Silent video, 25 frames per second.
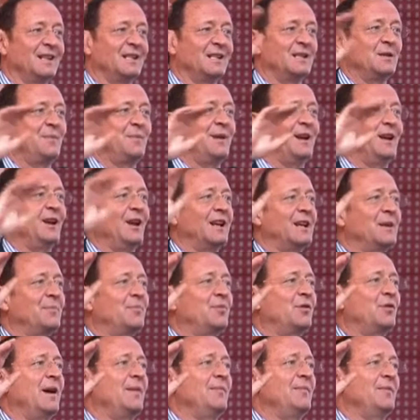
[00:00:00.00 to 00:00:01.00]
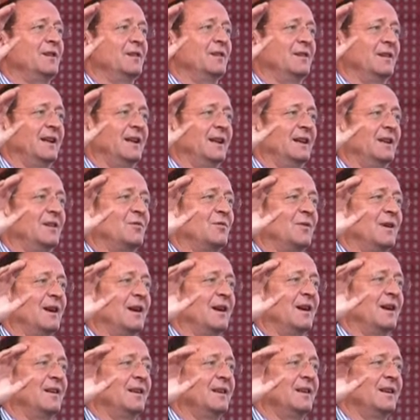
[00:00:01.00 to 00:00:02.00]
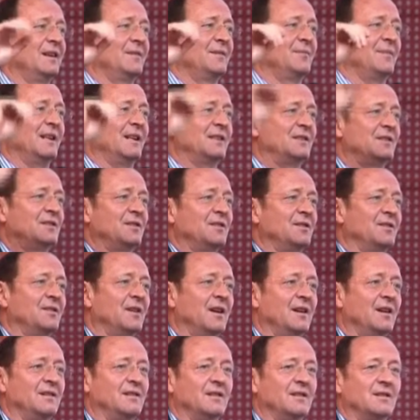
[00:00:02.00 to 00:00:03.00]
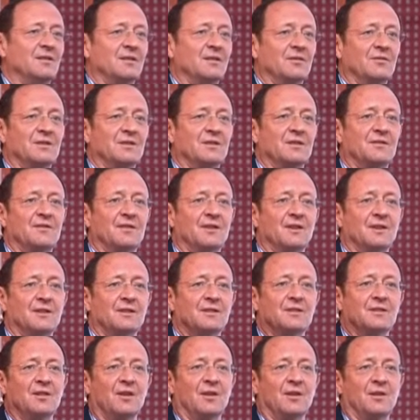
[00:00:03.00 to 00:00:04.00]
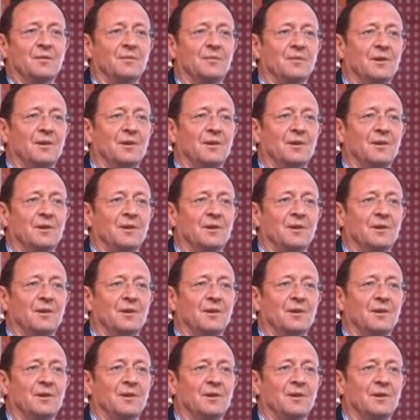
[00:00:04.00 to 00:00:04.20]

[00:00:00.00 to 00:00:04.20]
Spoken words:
it's a bit like a Premier League where Manchester United's always first, Tottenham